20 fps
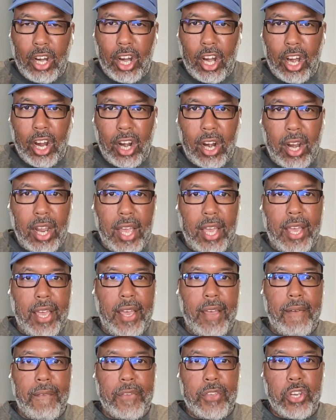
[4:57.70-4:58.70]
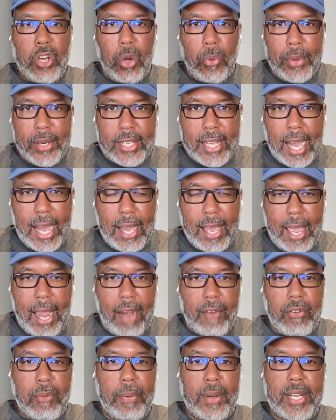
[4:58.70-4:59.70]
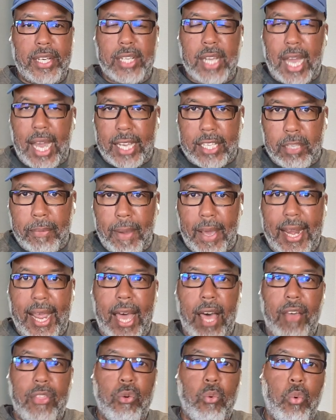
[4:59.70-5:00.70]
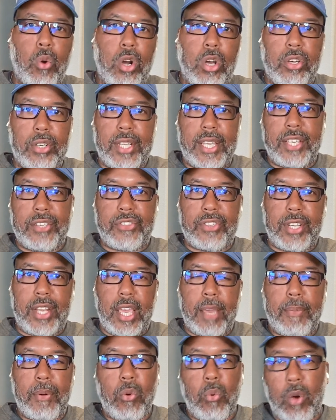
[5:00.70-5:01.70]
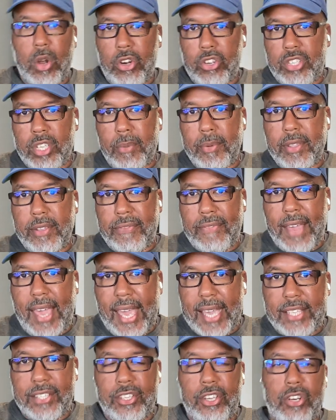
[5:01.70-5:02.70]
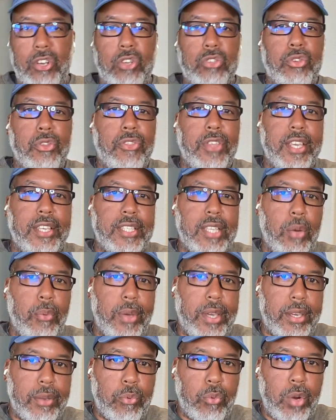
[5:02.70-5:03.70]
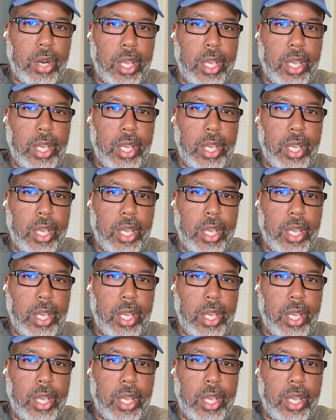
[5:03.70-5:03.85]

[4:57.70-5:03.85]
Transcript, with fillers: are you know, everybody talks about how the world is today, but what are some of the facts there? Those are things that we can